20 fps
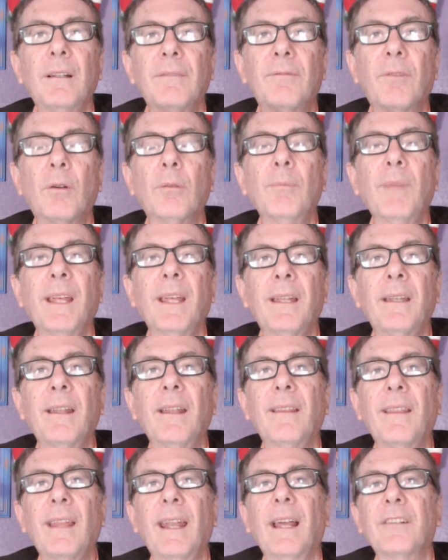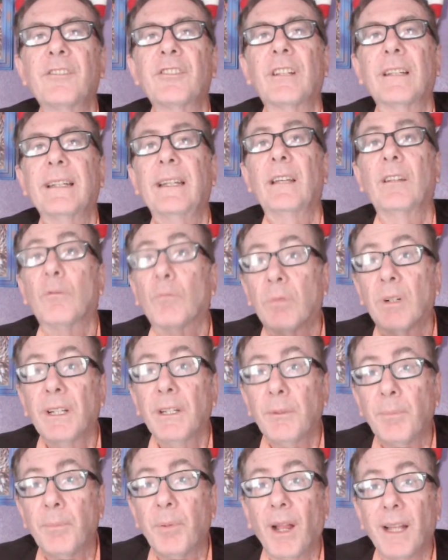for men that actually get
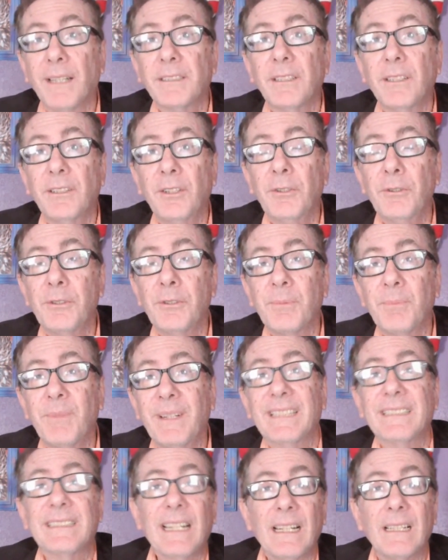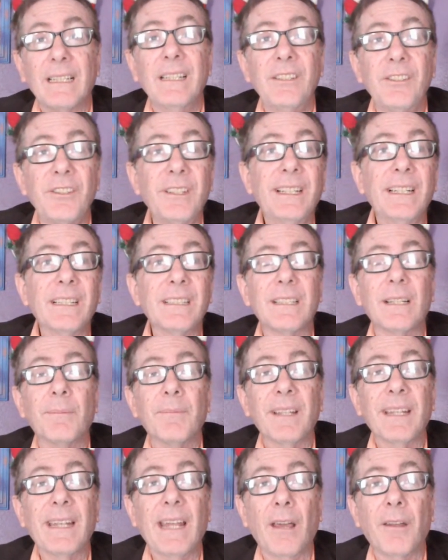real prostitutes, because at least you get
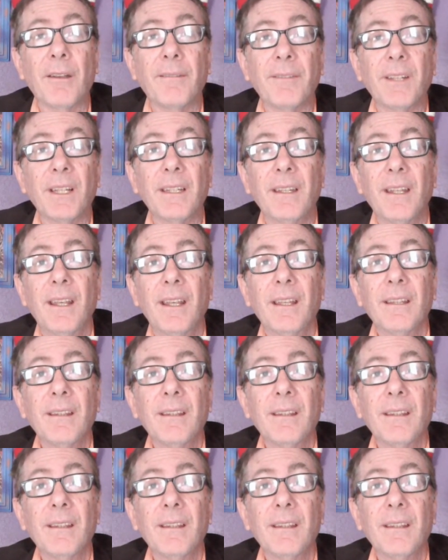something out of it,